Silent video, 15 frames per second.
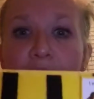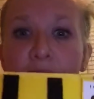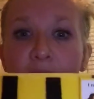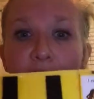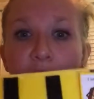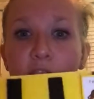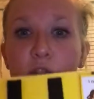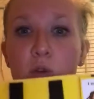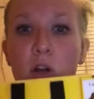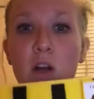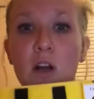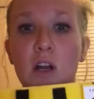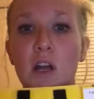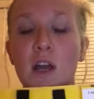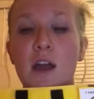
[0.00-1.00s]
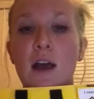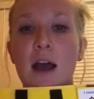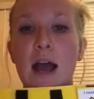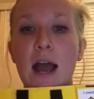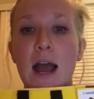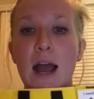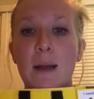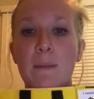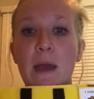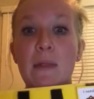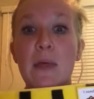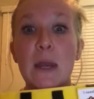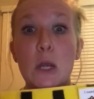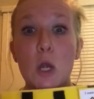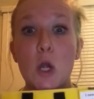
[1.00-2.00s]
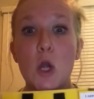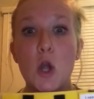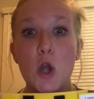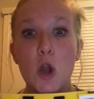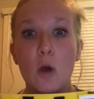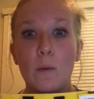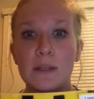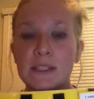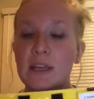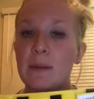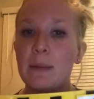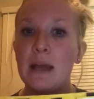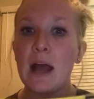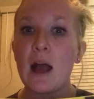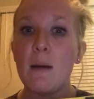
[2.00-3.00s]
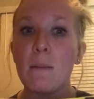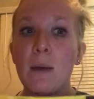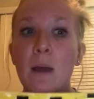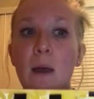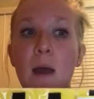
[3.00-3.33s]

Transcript: the schedule, and then know what's coming up.